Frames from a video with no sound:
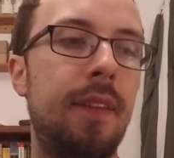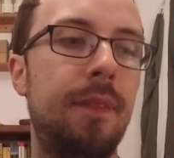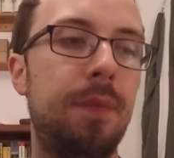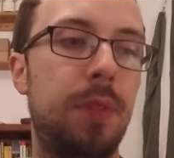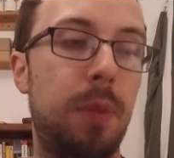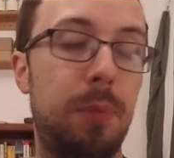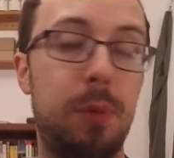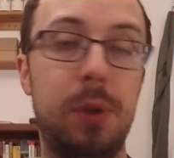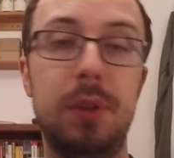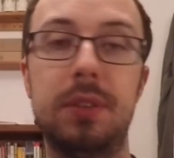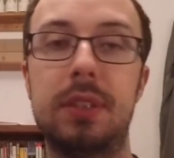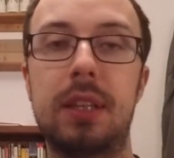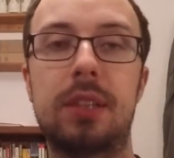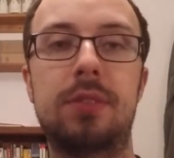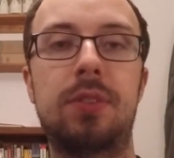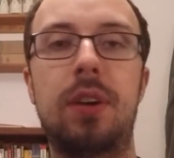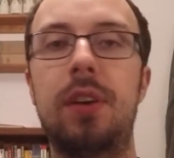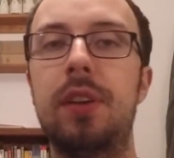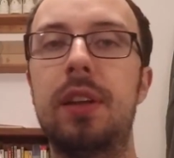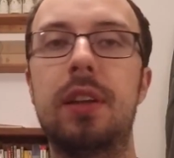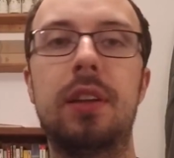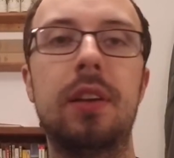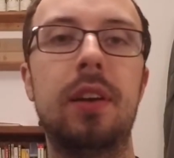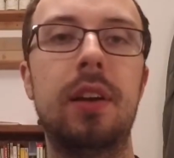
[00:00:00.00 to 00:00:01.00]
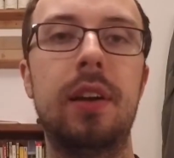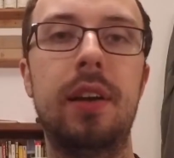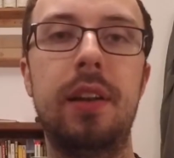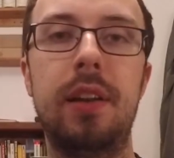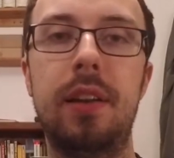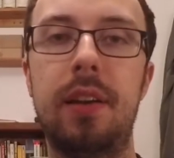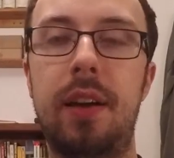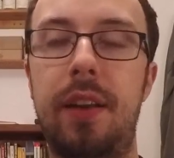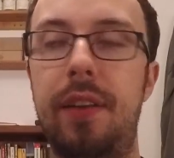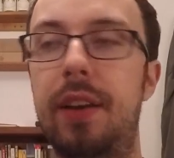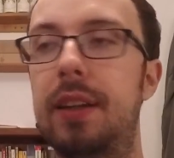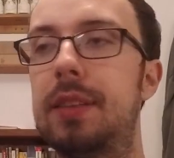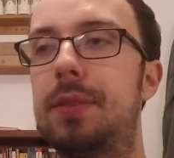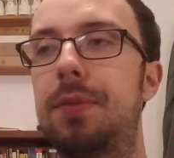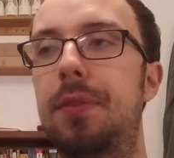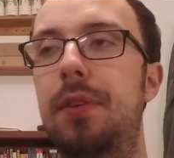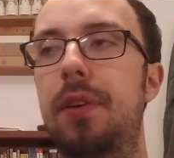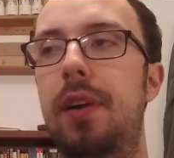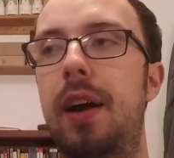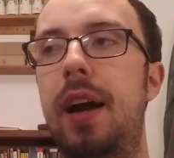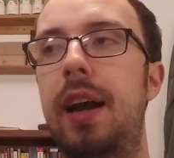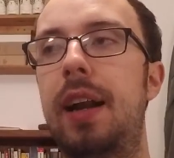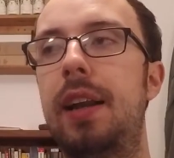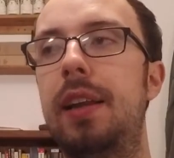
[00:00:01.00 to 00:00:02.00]
The music's really good, a nice
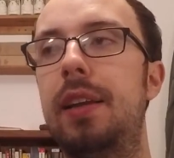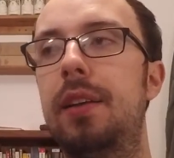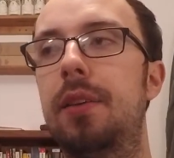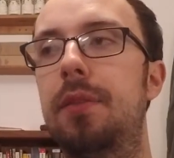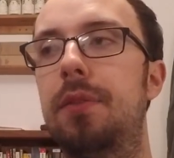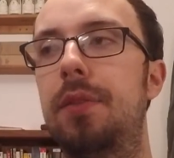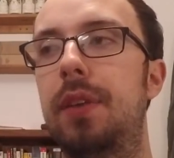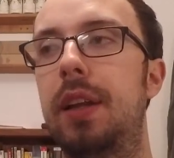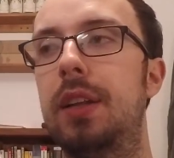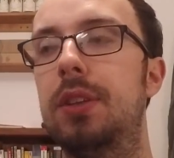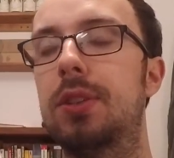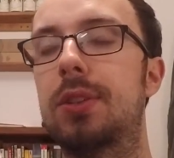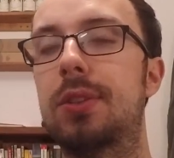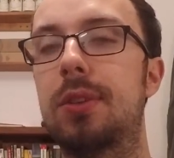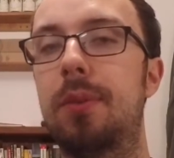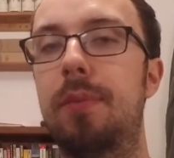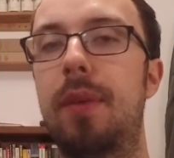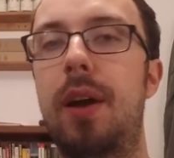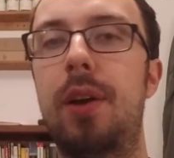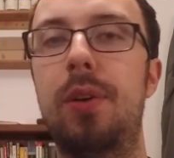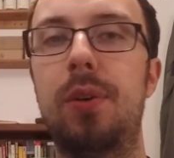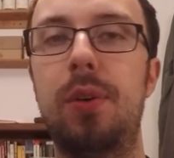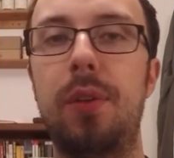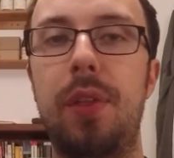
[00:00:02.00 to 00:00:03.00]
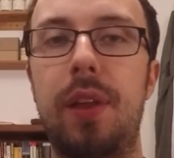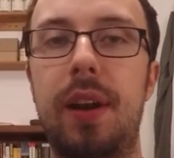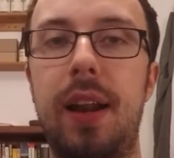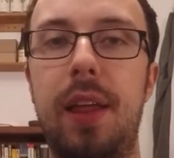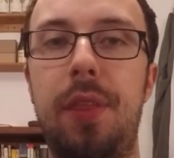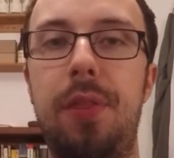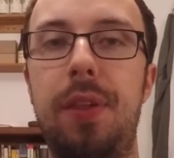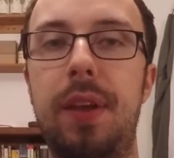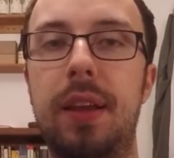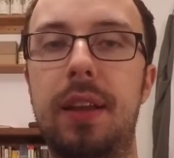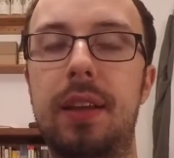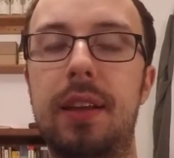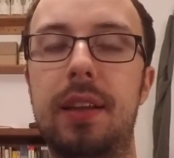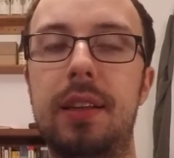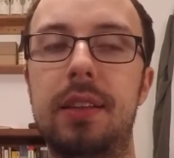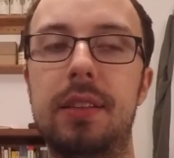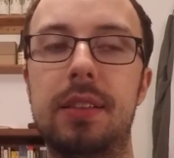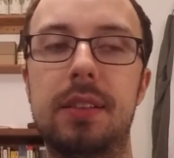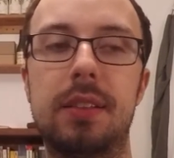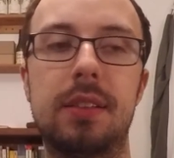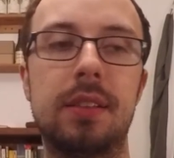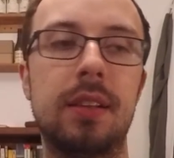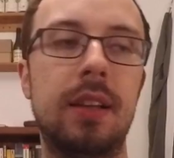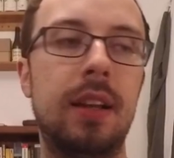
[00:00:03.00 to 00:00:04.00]
variety of instrumental that I think
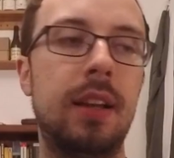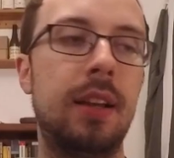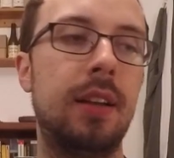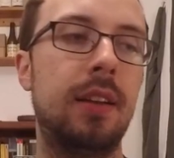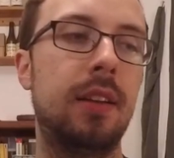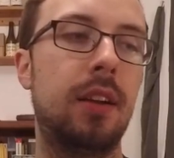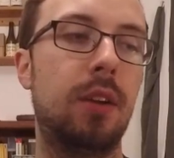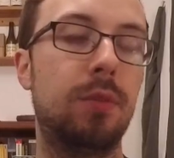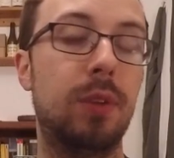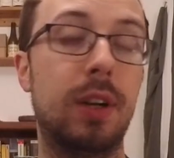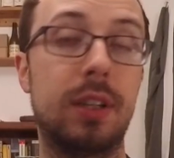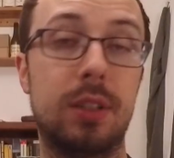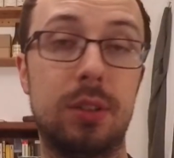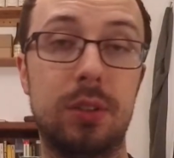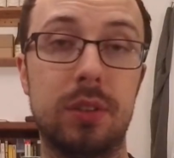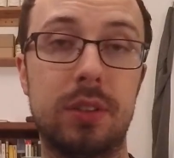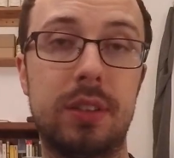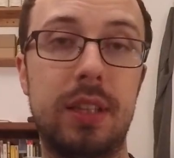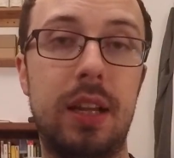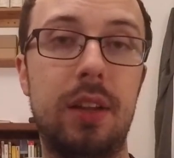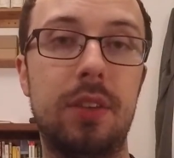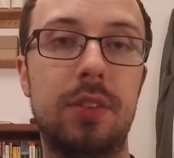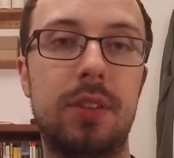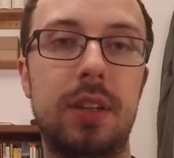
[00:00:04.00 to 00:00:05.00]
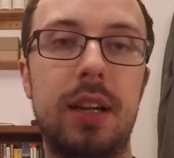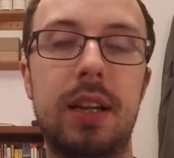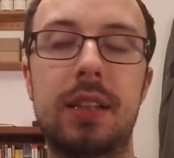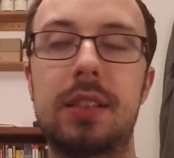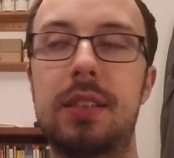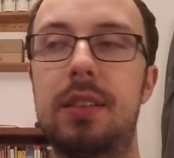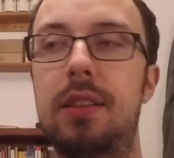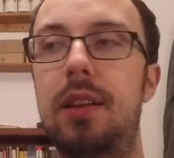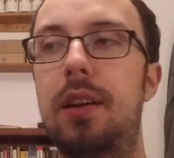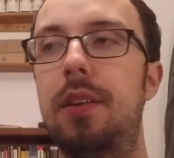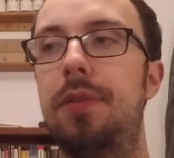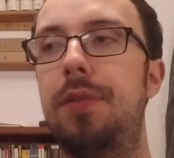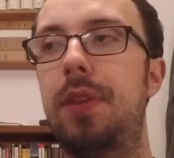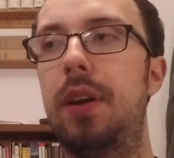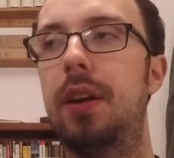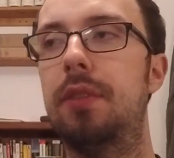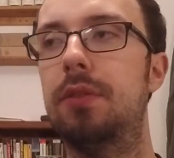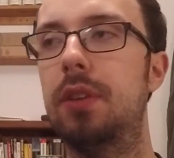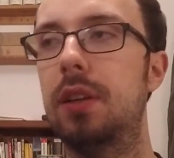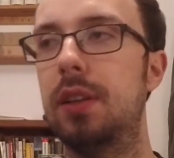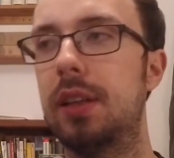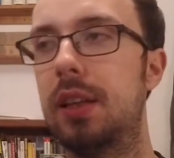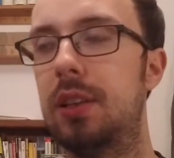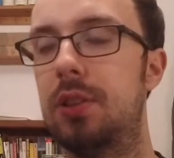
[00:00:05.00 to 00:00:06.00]
is original soundtrack stuff that I
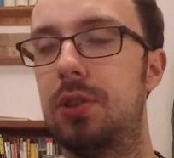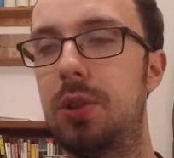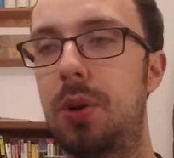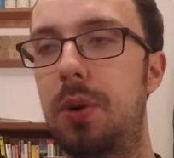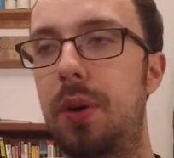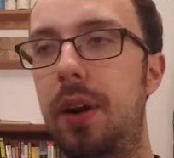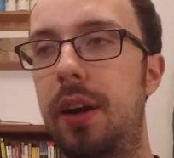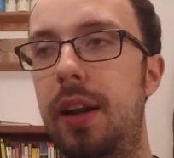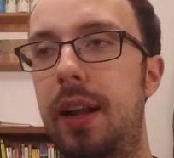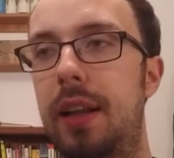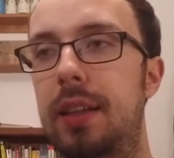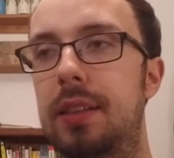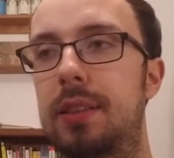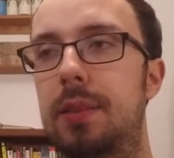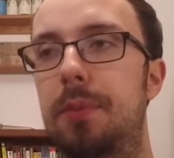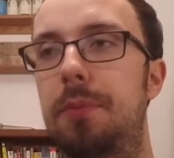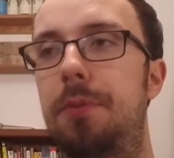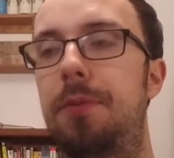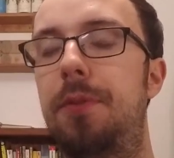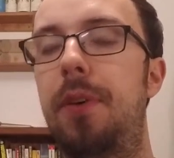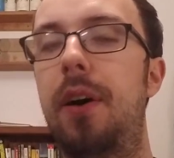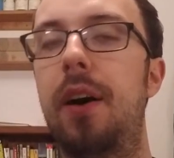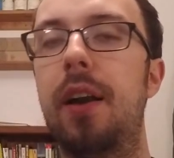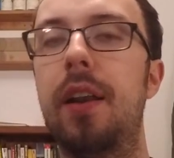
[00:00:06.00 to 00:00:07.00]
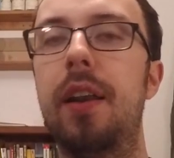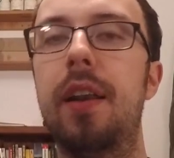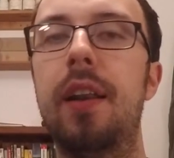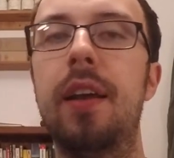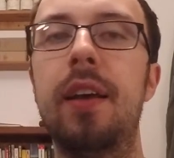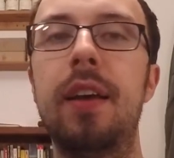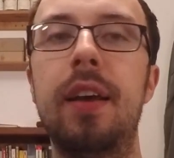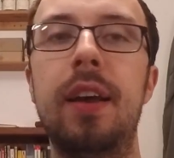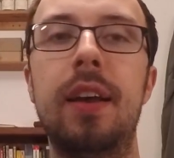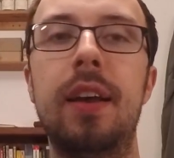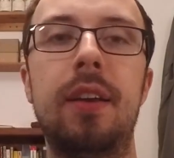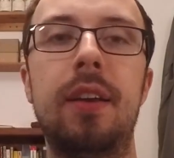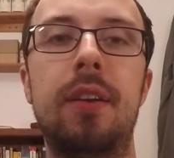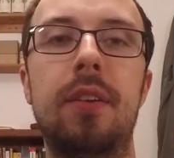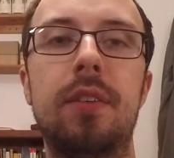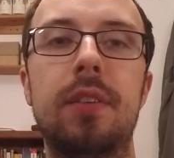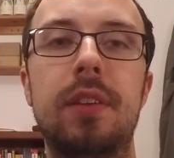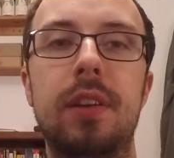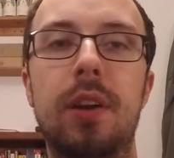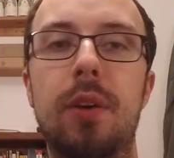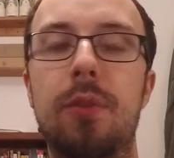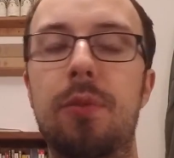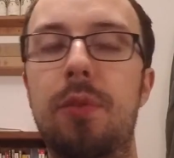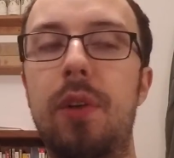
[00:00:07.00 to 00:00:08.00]
really enjoyed, and some fun,
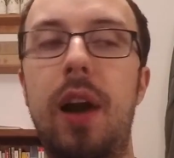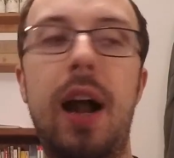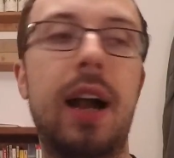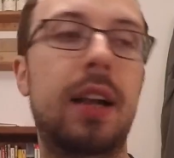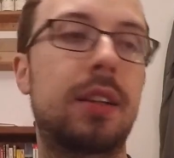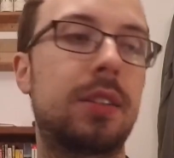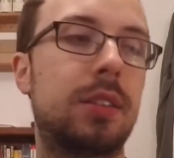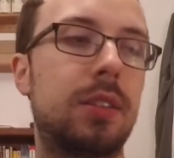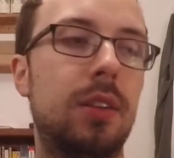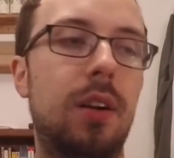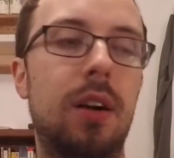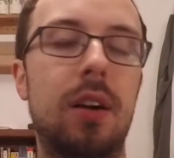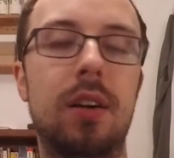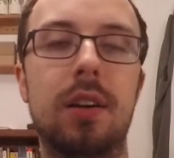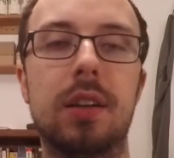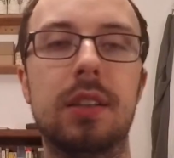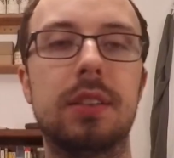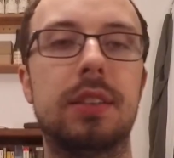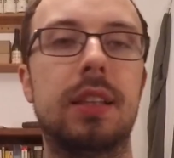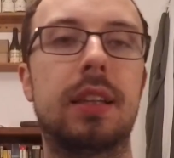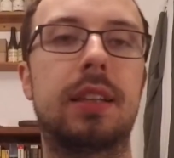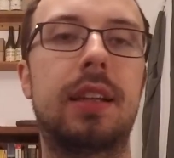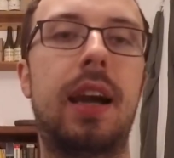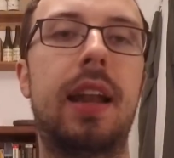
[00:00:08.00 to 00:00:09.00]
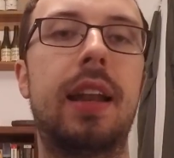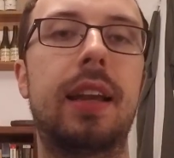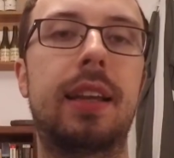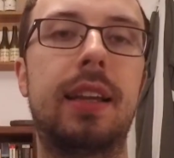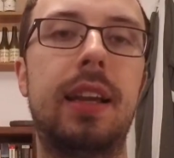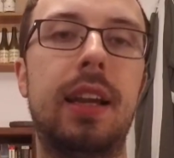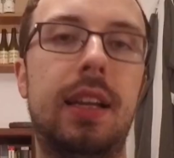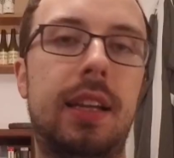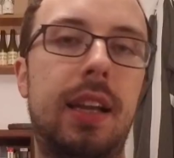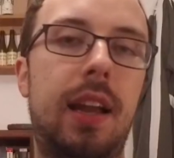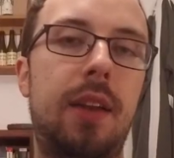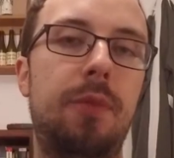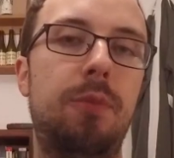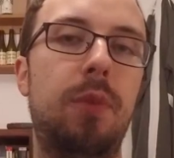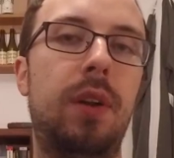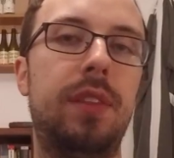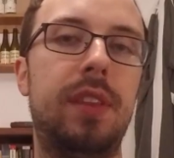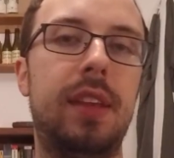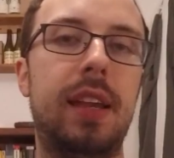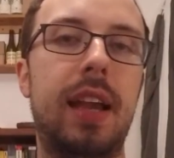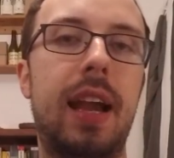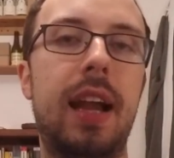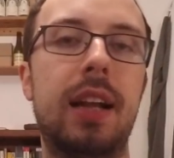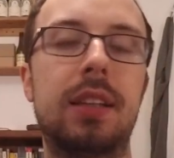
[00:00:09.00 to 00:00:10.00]
rock songs that kind of kick in when
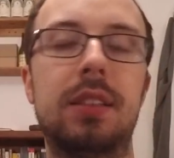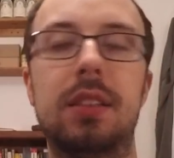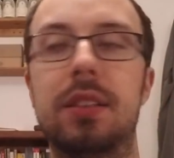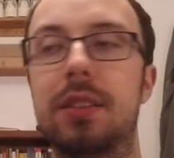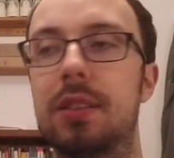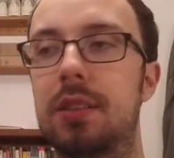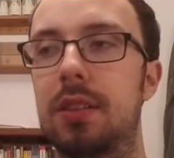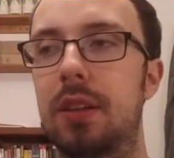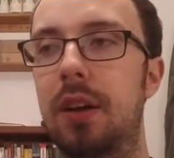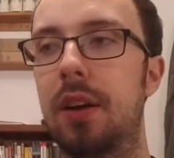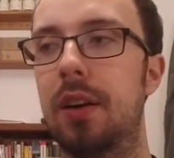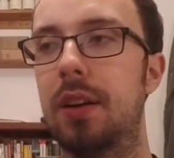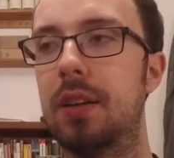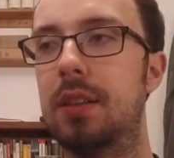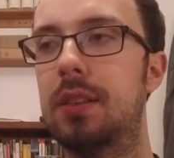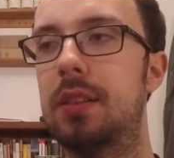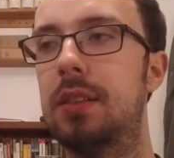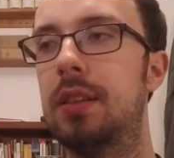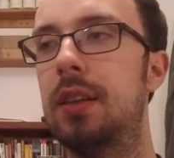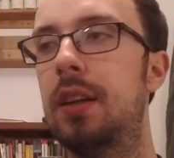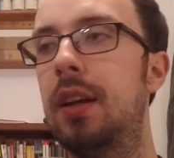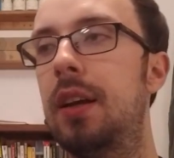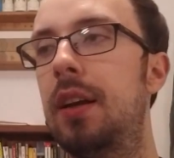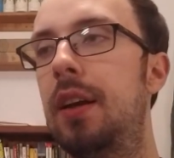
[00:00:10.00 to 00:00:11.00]
the action starts.